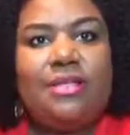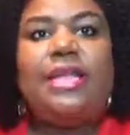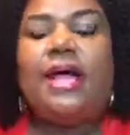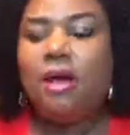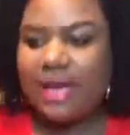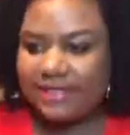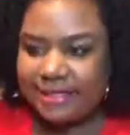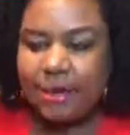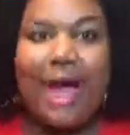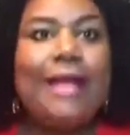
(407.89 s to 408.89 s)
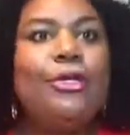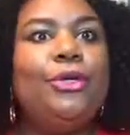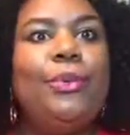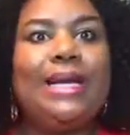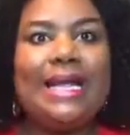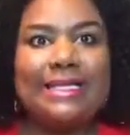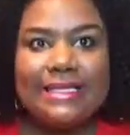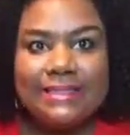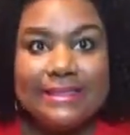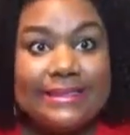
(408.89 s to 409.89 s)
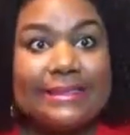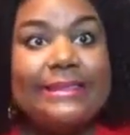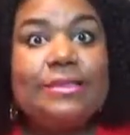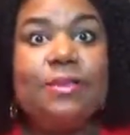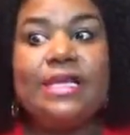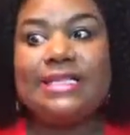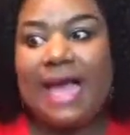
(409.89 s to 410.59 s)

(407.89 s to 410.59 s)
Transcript: You're like, okay, Tara, I knew what I needed to deal with.